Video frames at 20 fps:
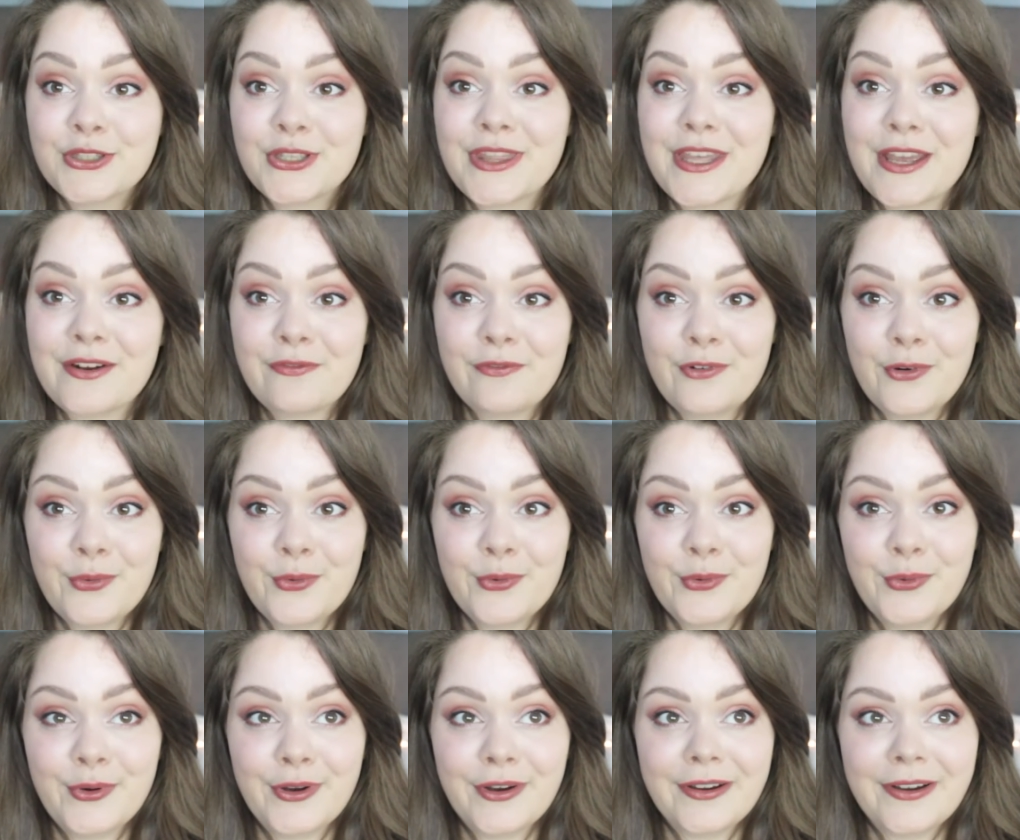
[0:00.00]
So
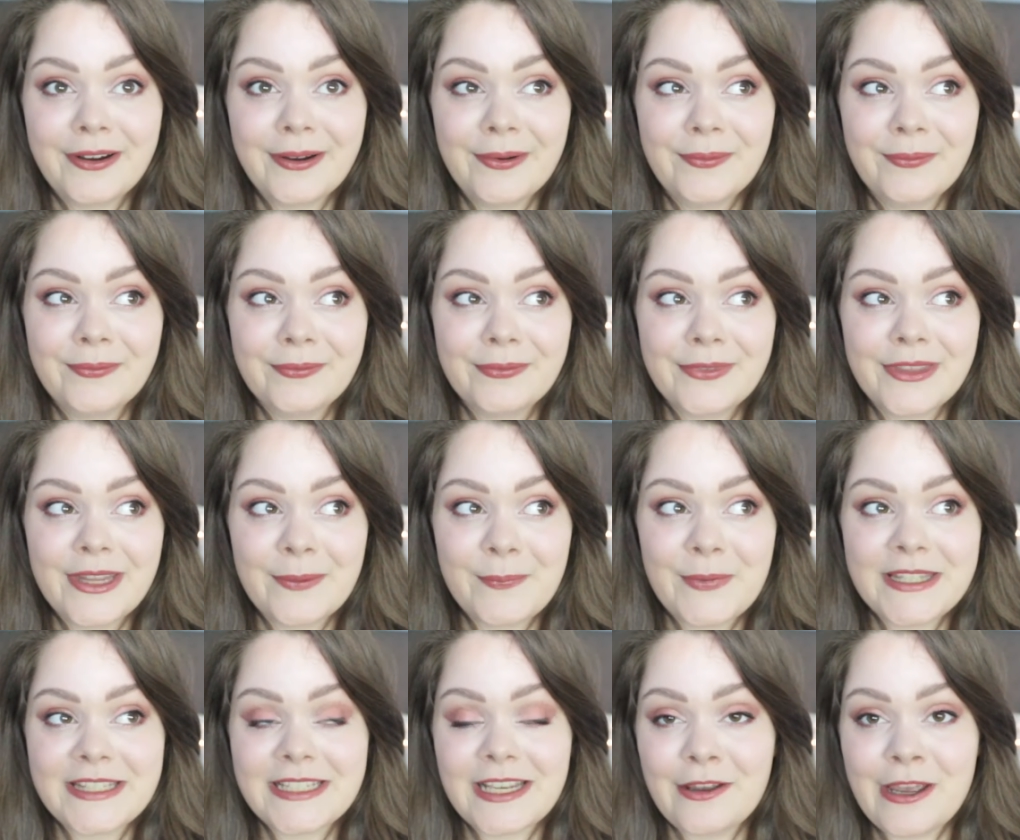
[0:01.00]
therefore, the
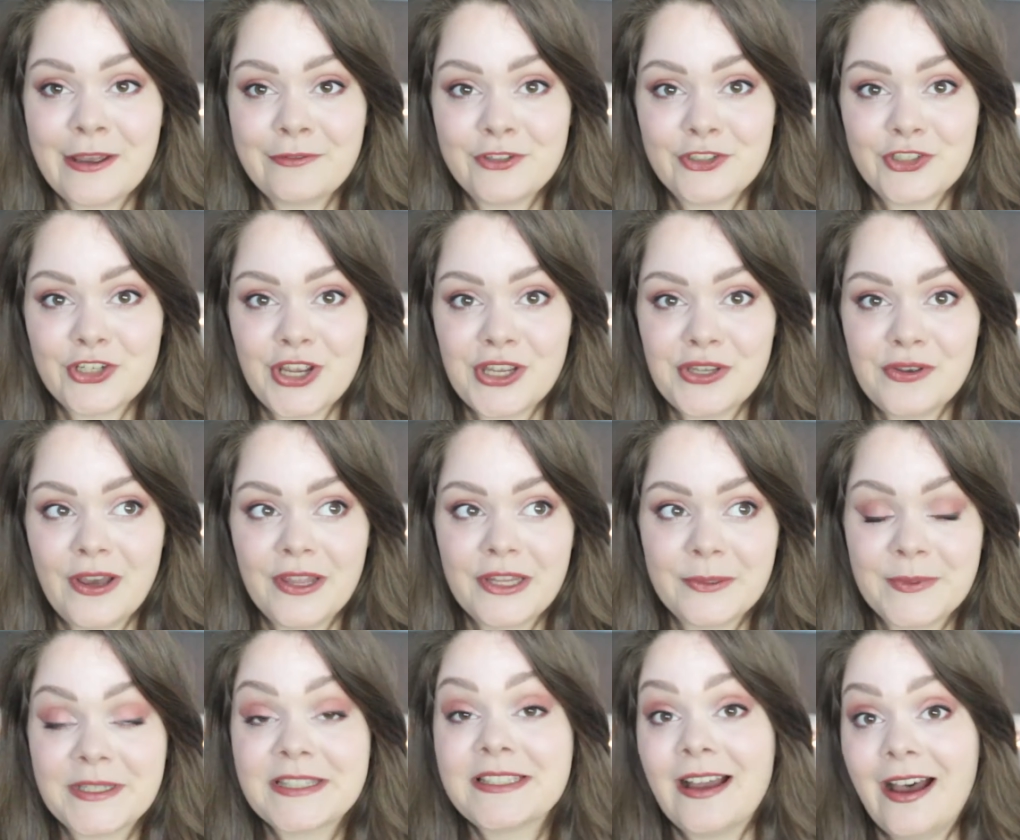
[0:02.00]
bits I have to show you are
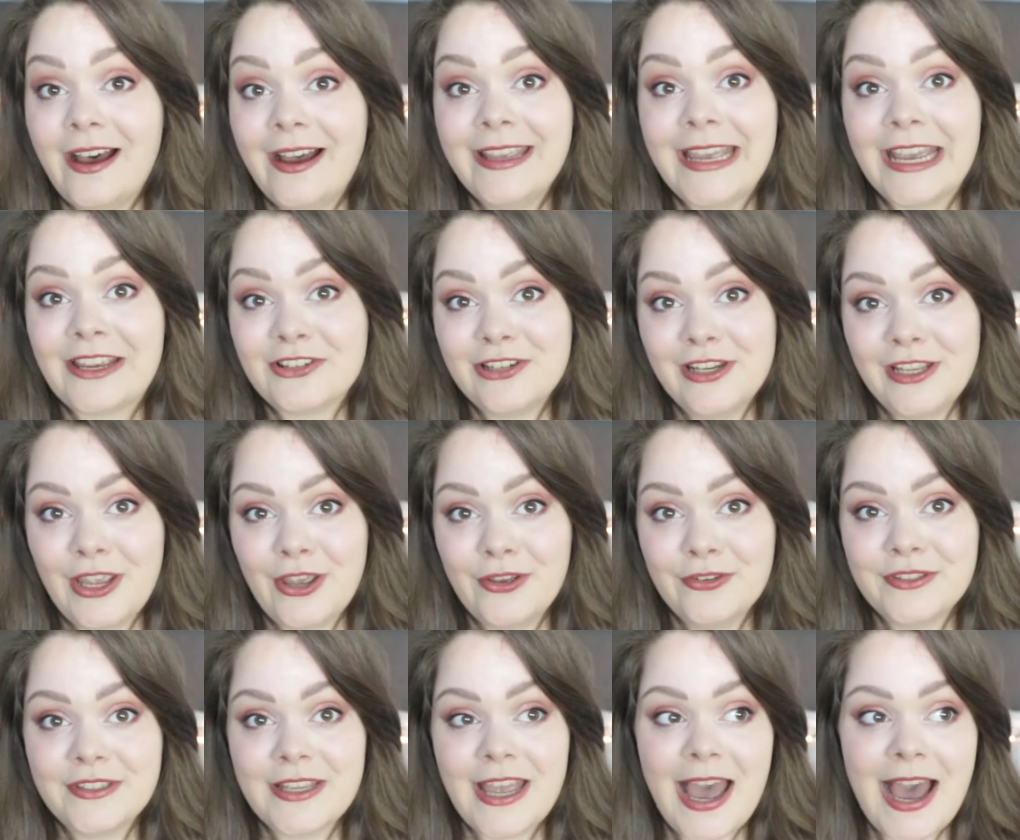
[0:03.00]
the bits I actually
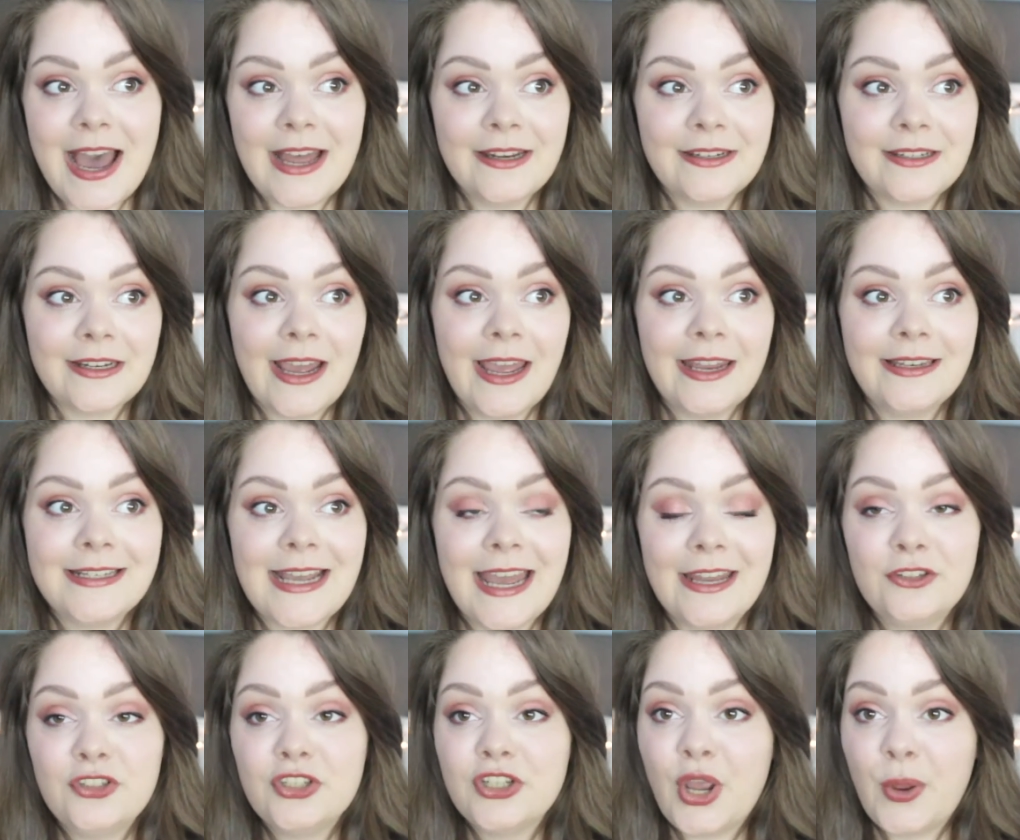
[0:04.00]
used and I
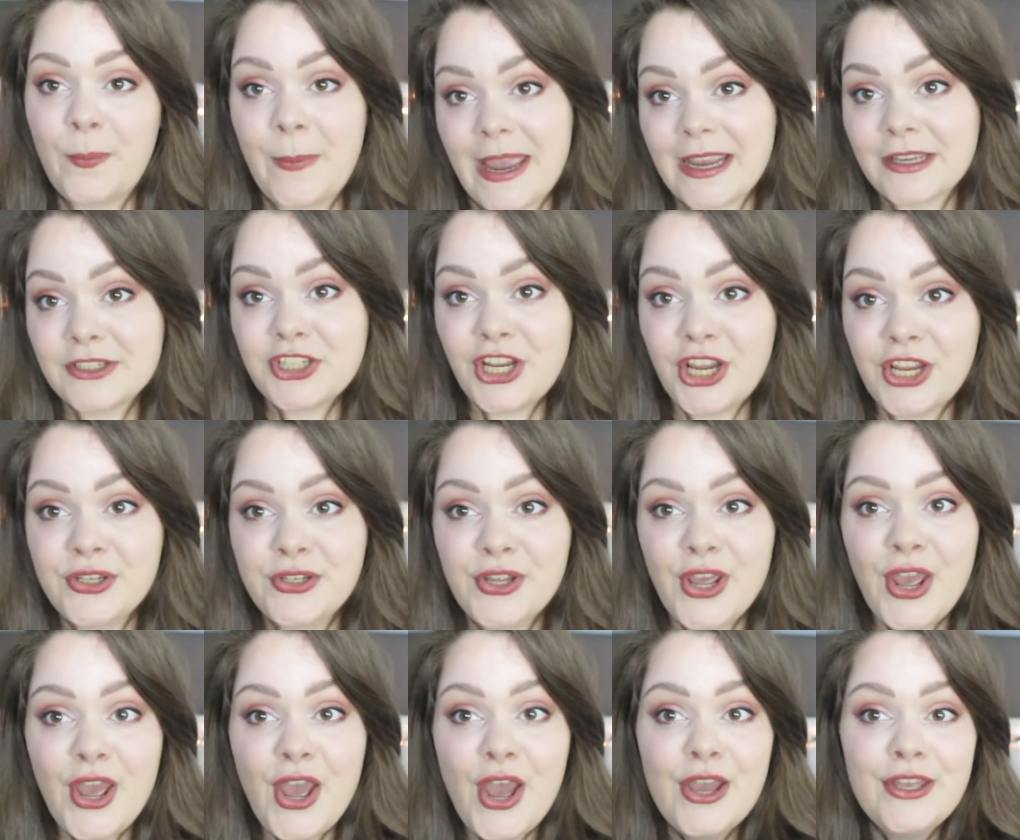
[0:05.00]
tend to go back to.
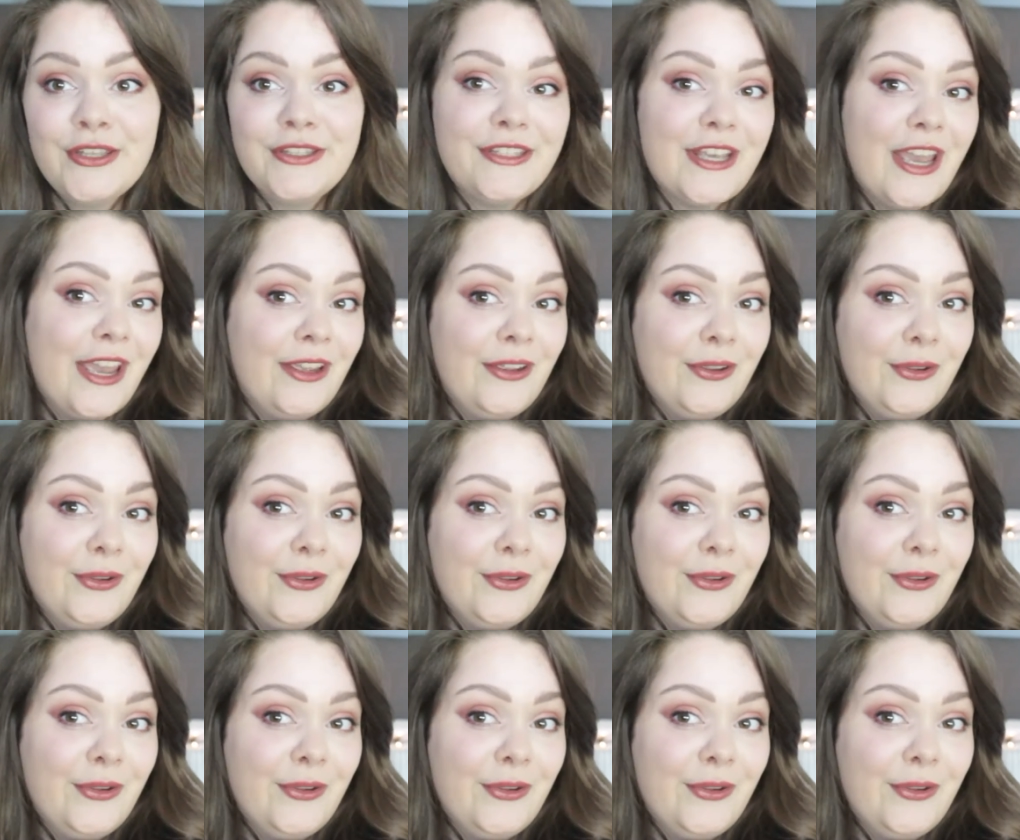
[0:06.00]
So